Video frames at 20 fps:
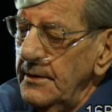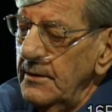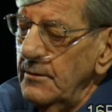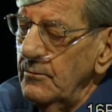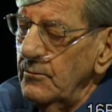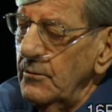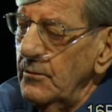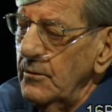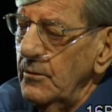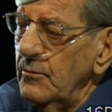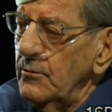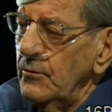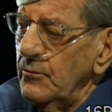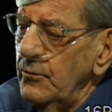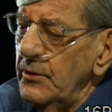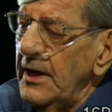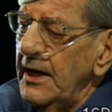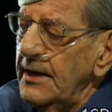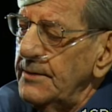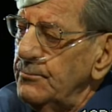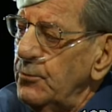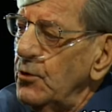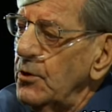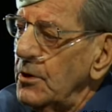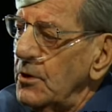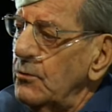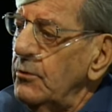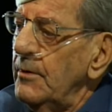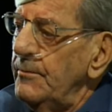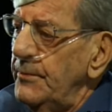we had more equipment.
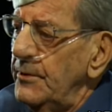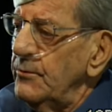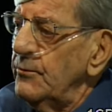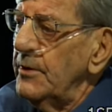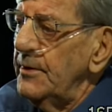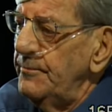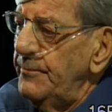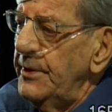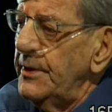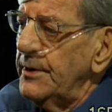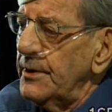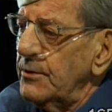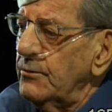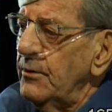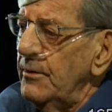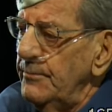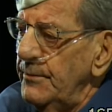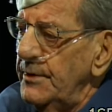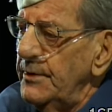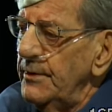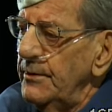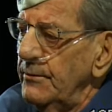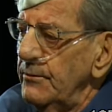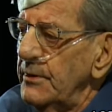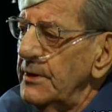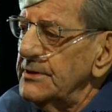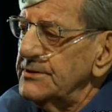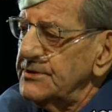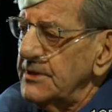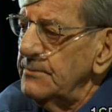We had better equipment. We had something
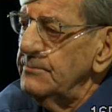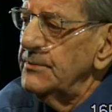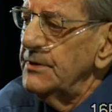to eat.